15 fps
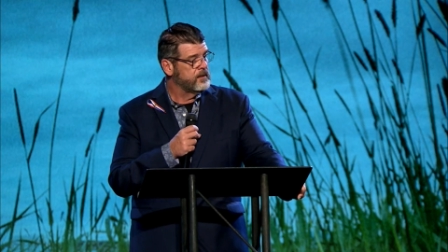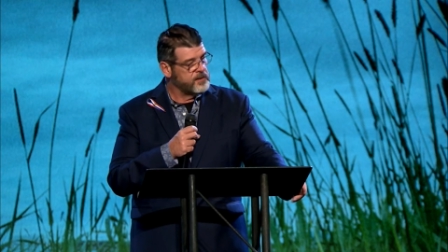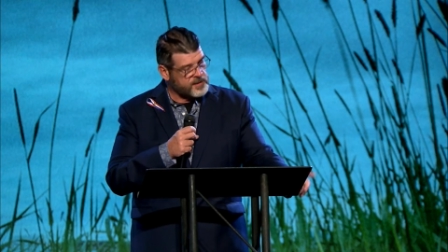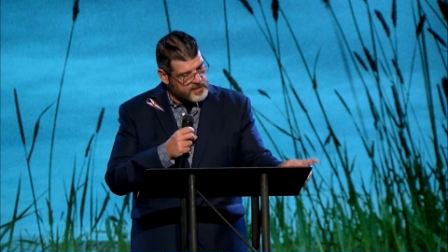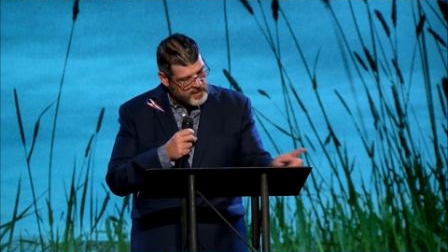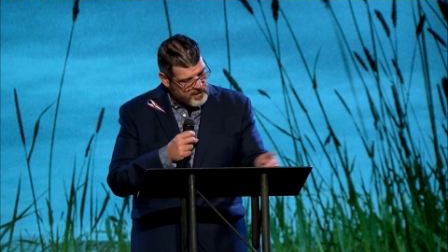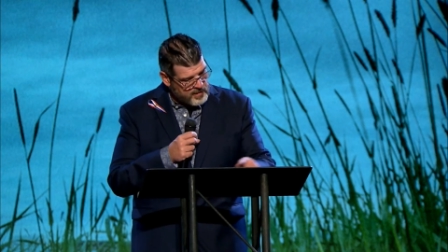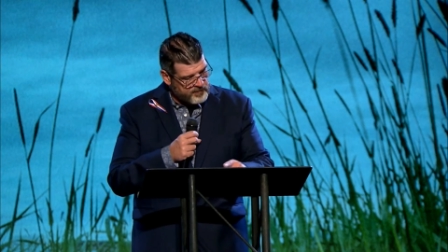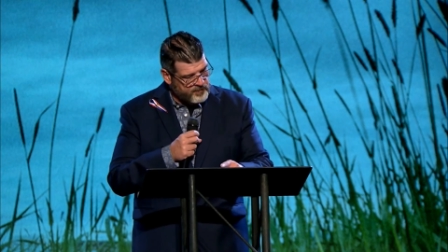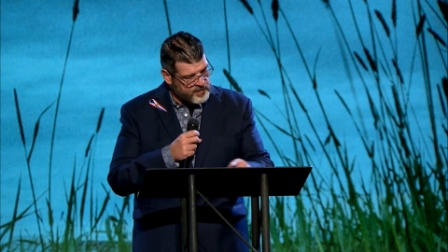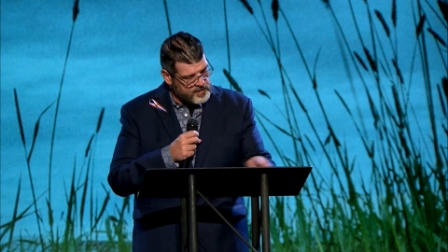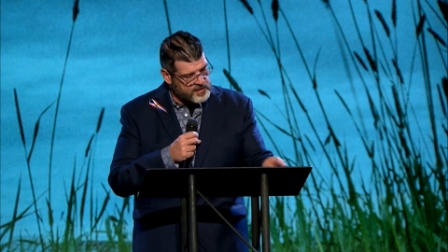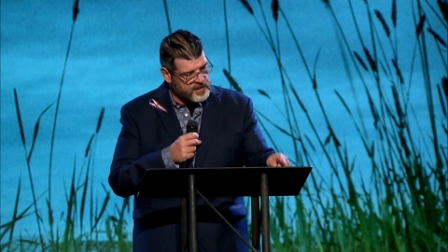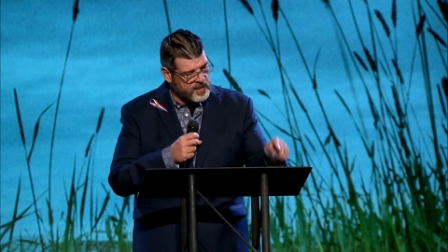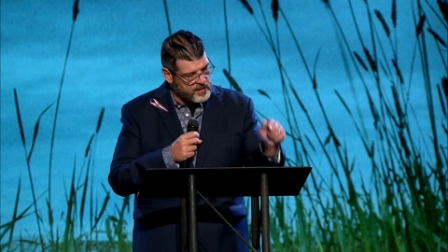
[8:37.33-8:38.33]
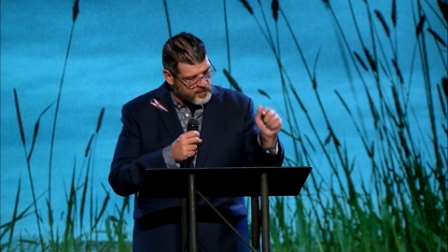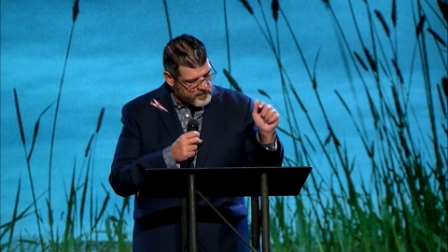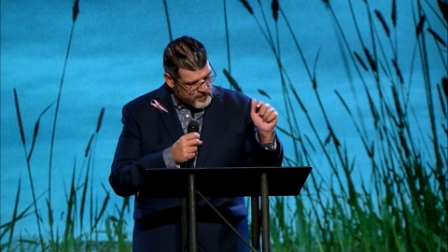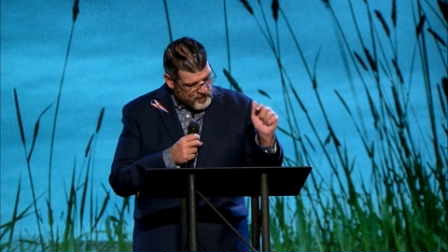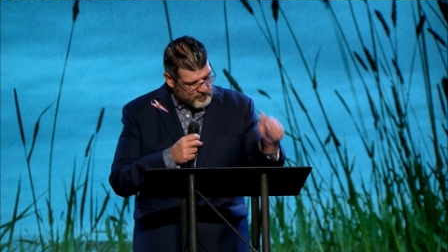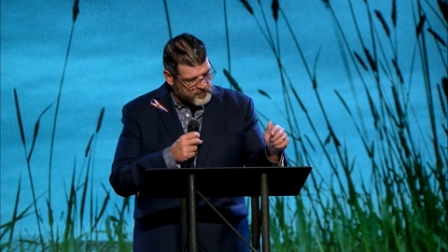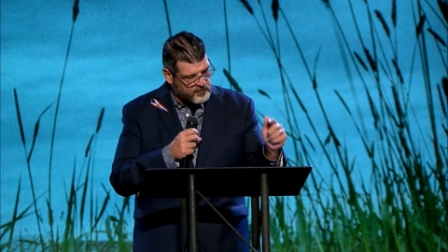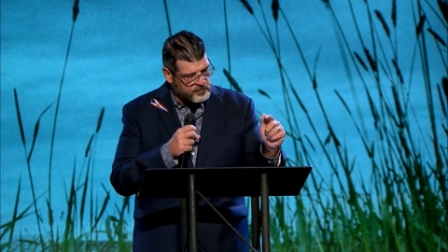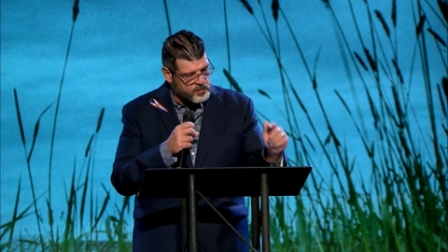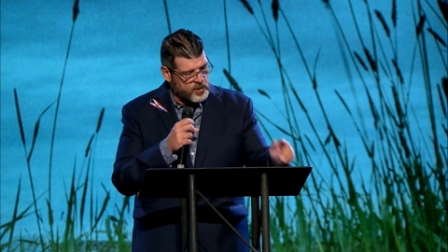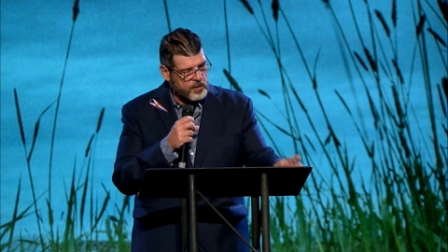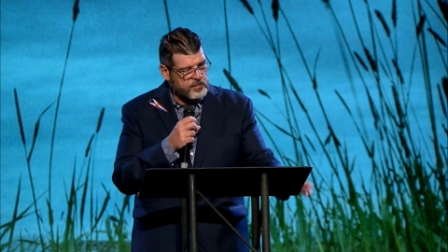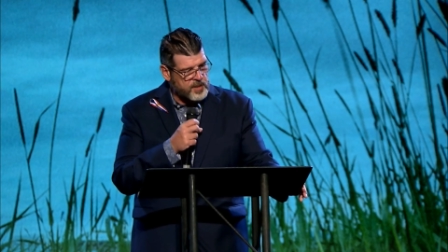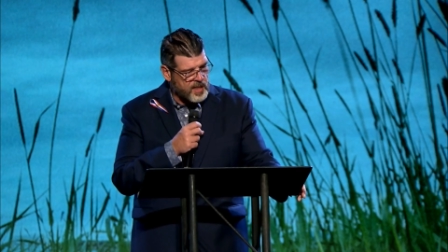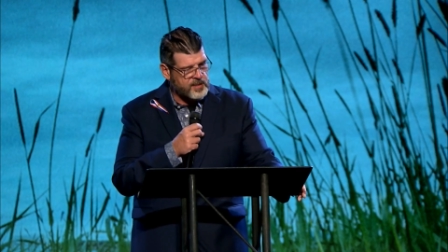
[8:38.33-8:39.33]
The skin of his teeth comes from
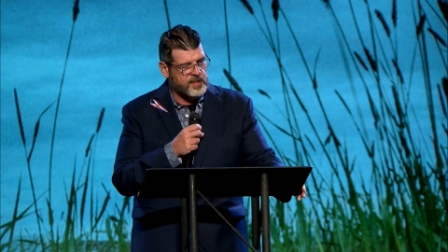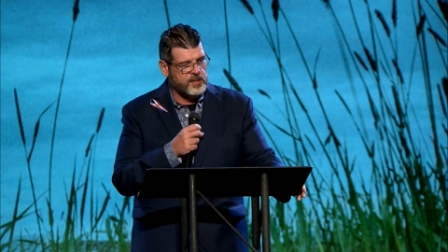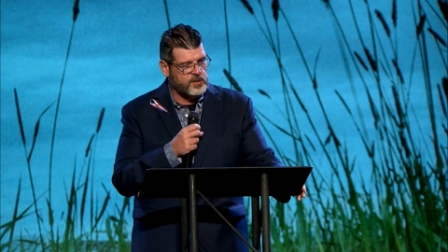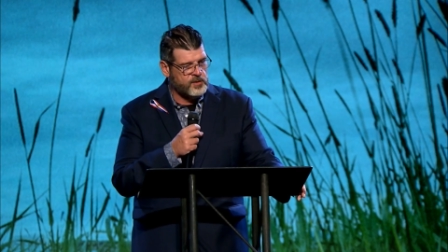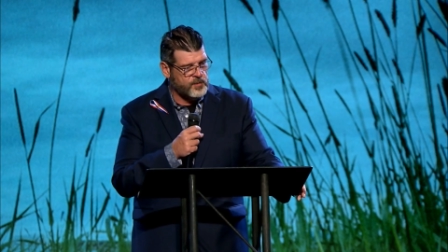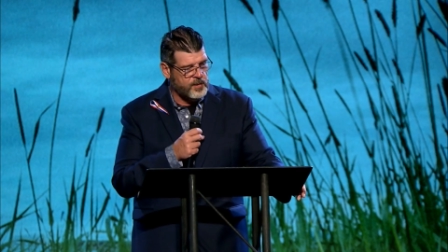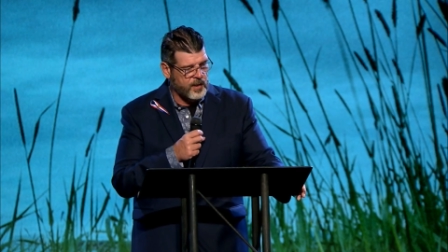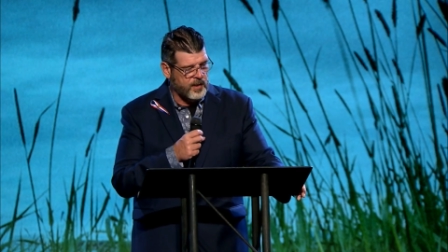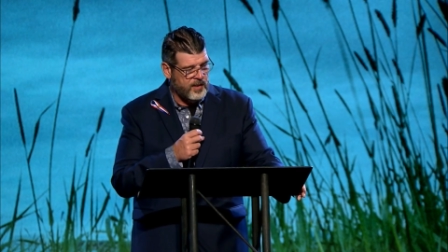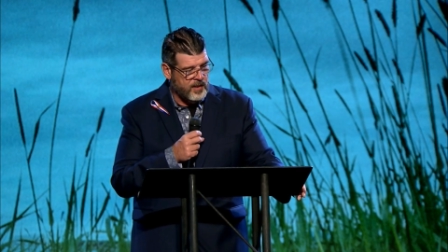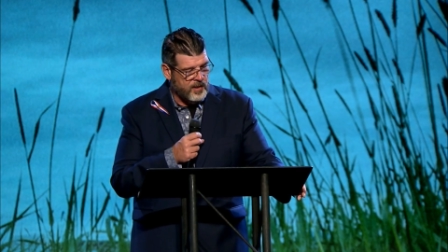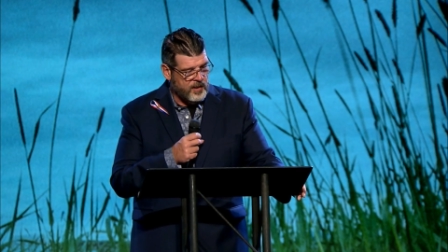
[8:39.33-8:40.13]
Job nineteen twenty.